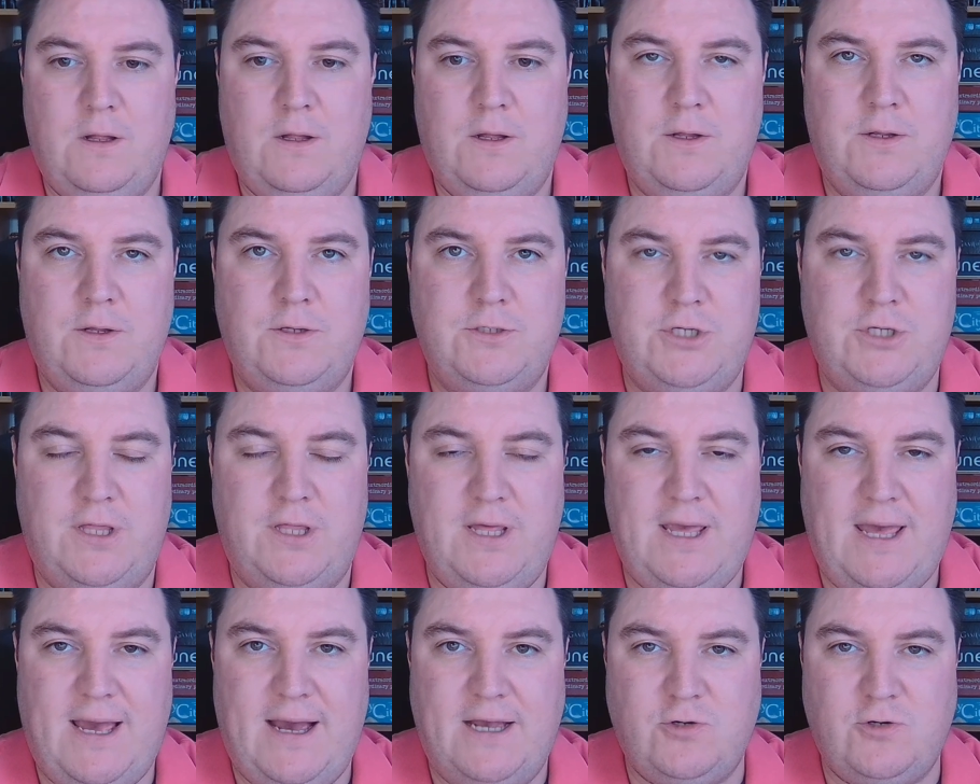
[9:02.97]
So then
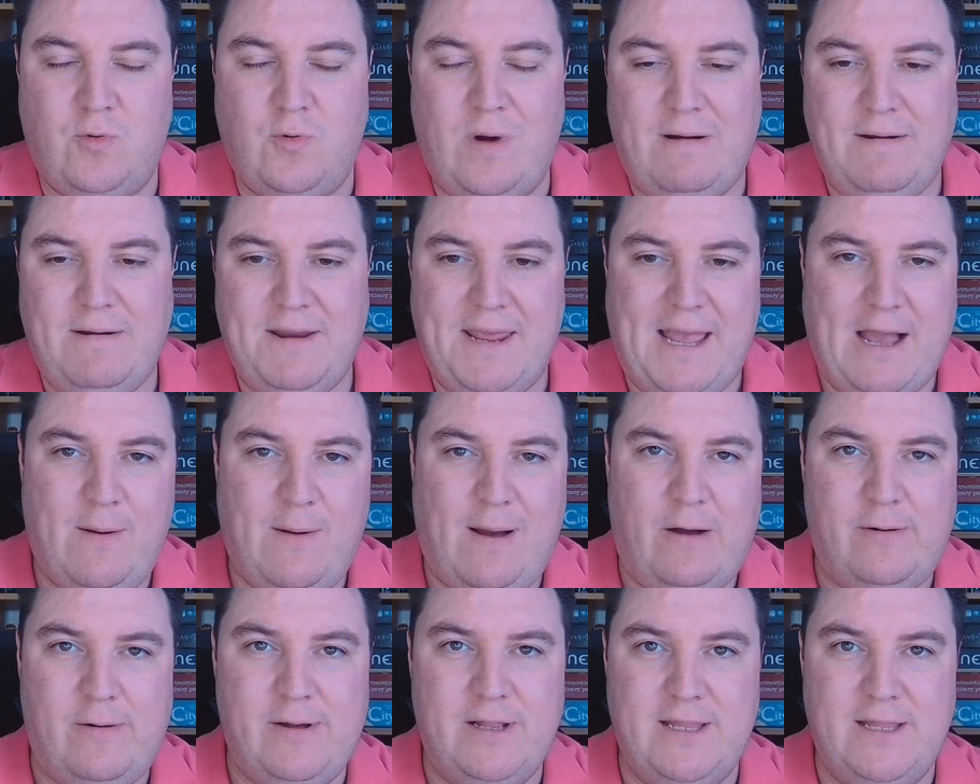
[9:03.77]
guys, rounding out
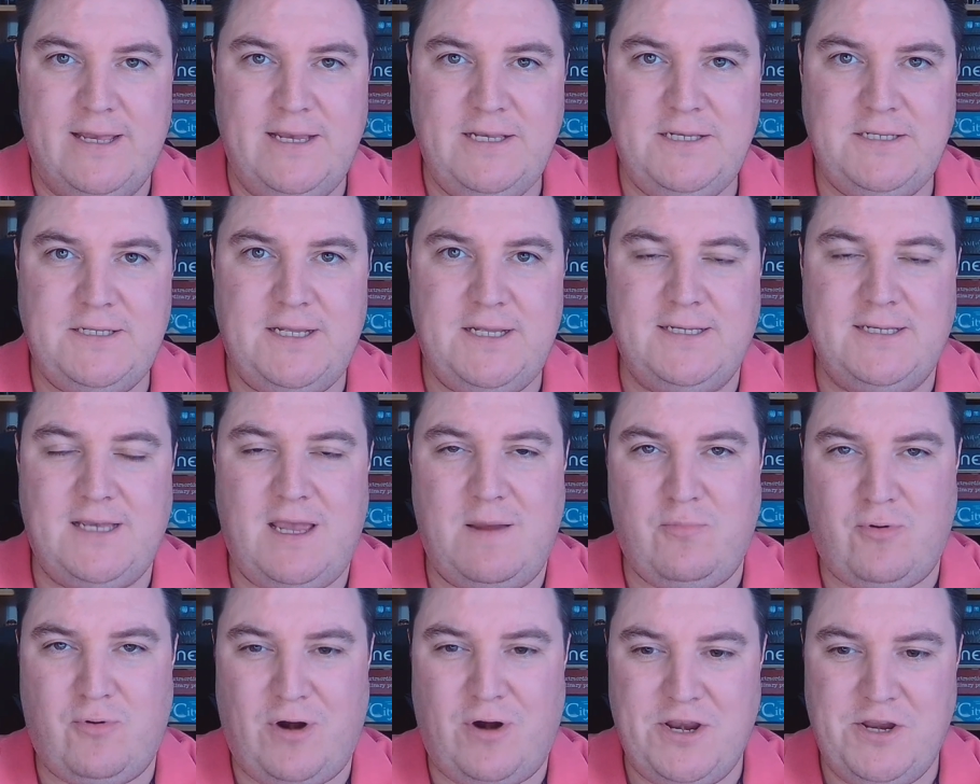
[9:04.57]
our list is a
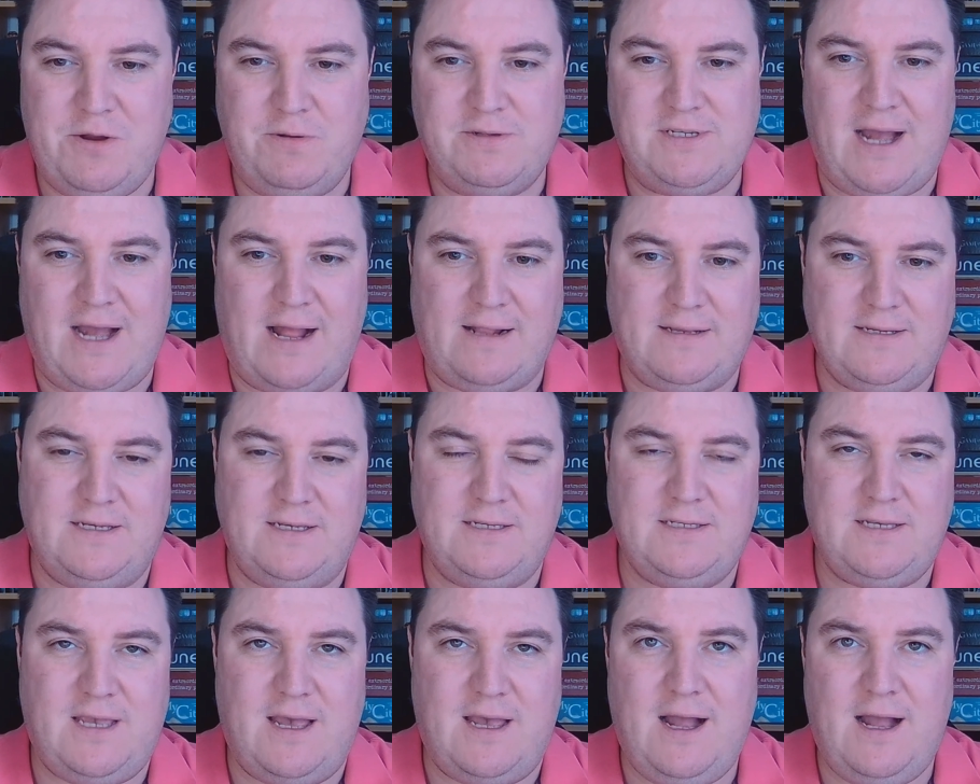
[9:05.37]
brand new Tactics
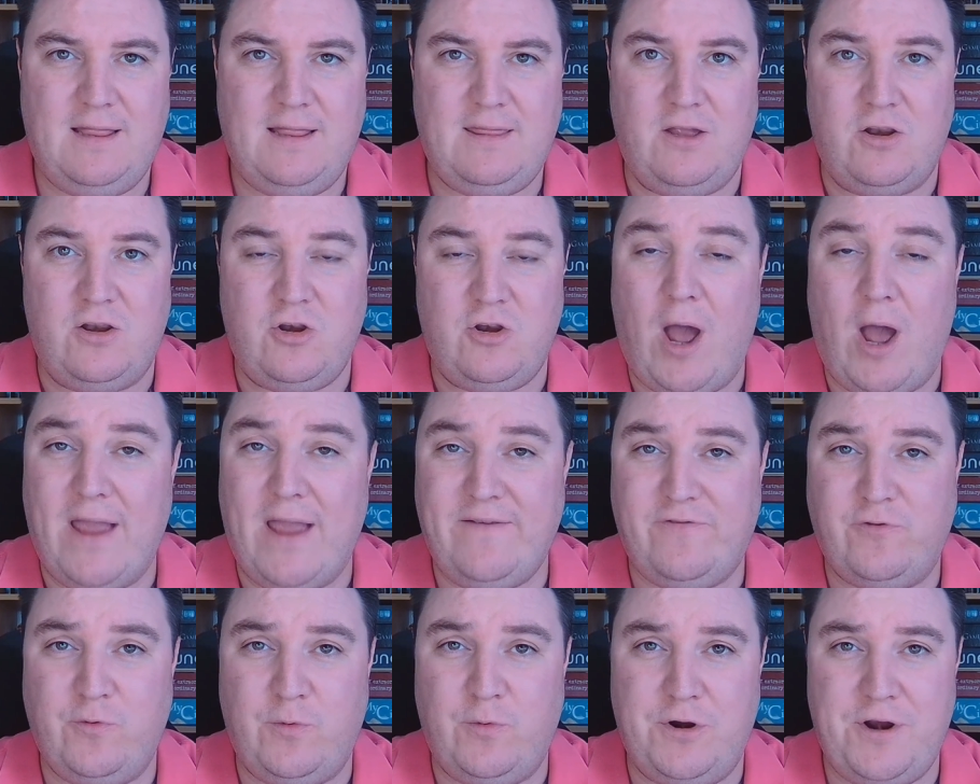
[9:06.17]
card that not
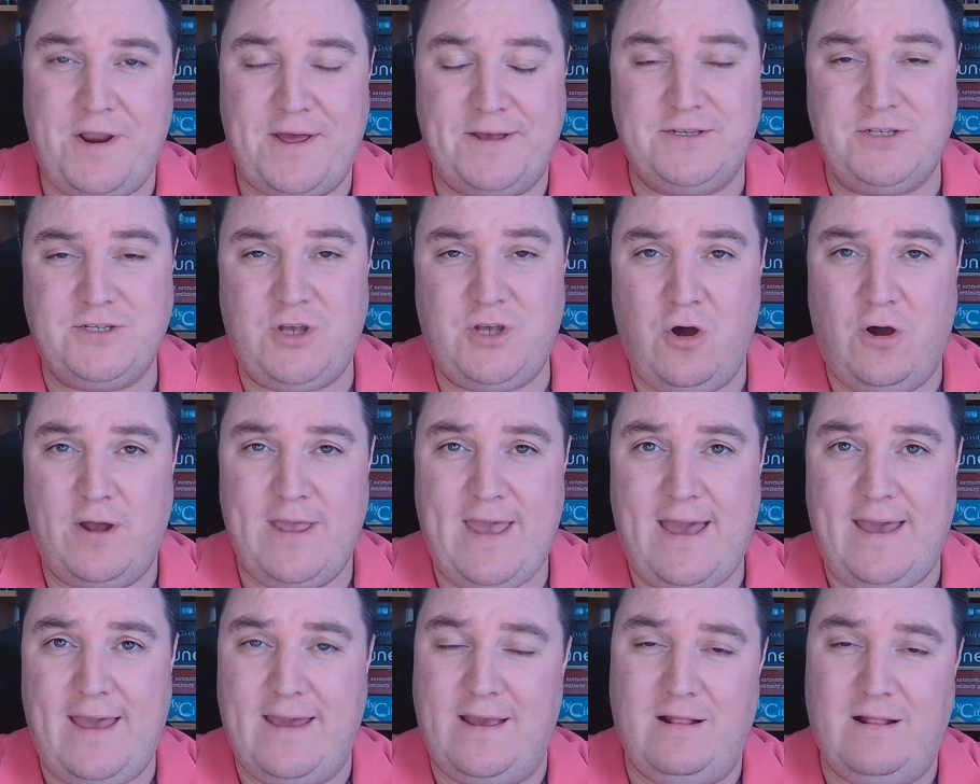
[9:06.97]
everyone has got
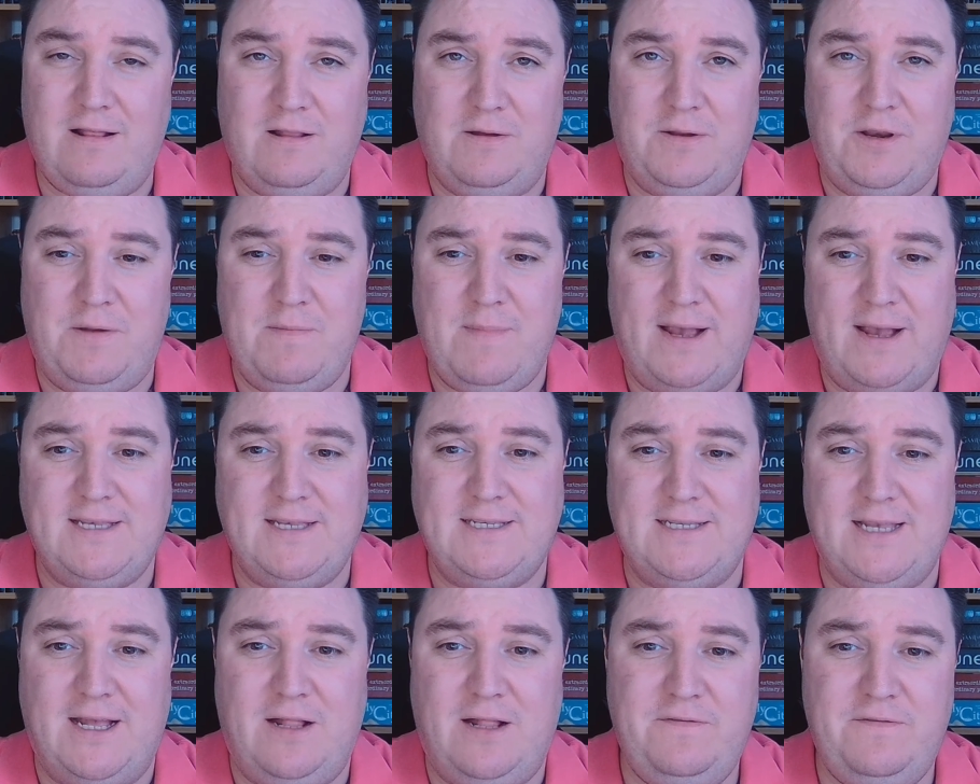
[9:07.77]
yet, including
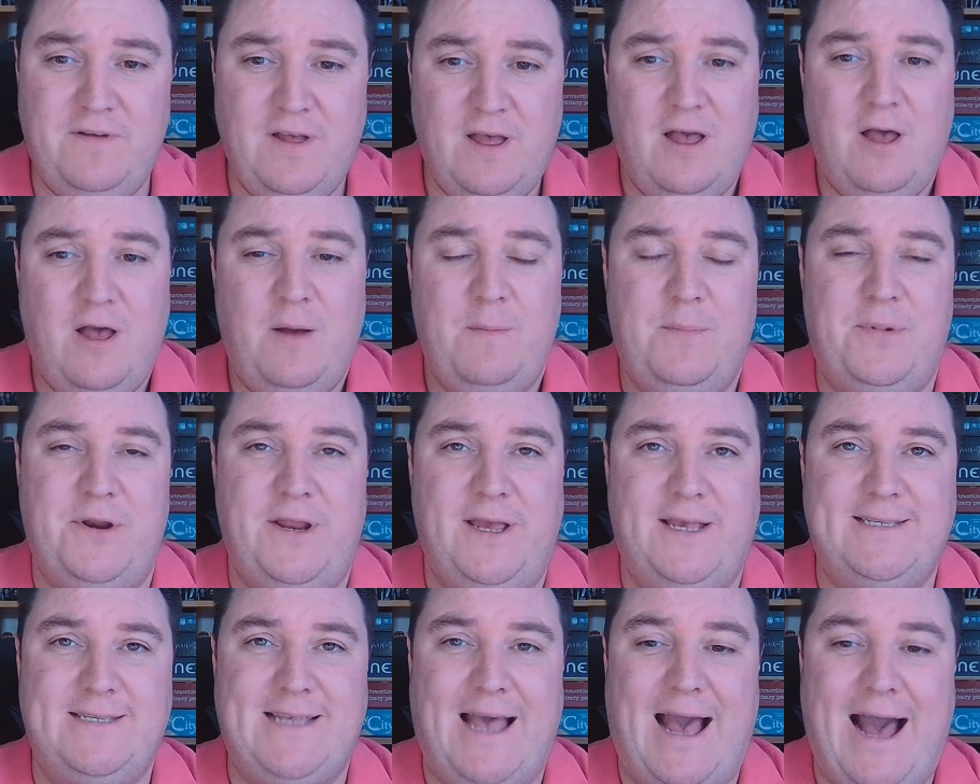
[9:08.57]
myself, but it
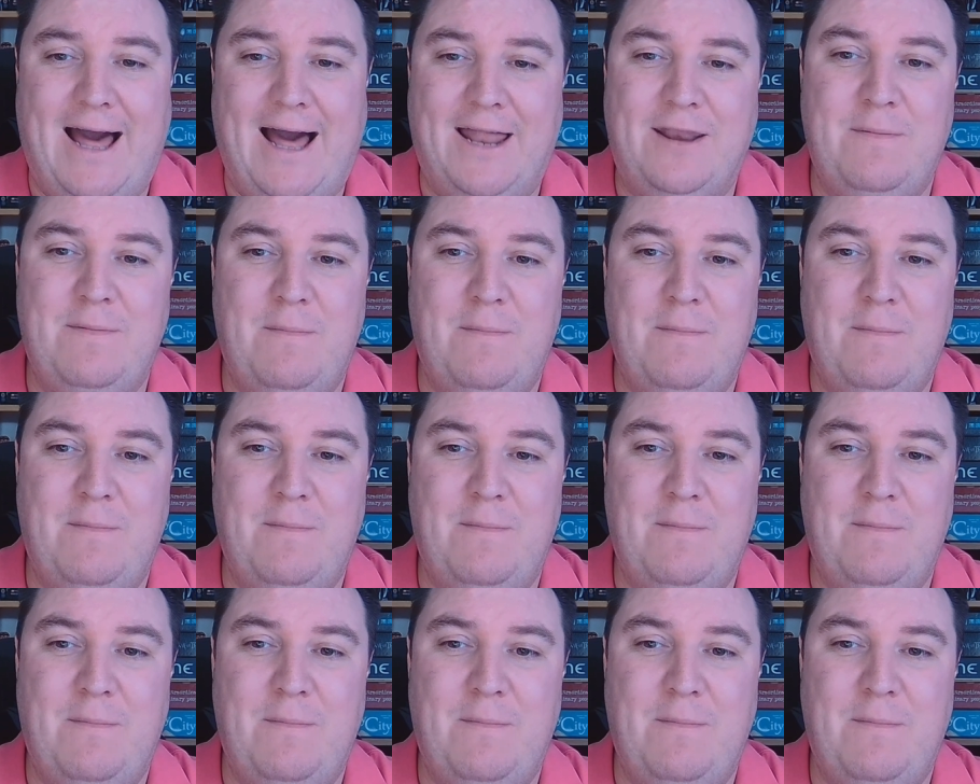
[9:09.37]
is Aunt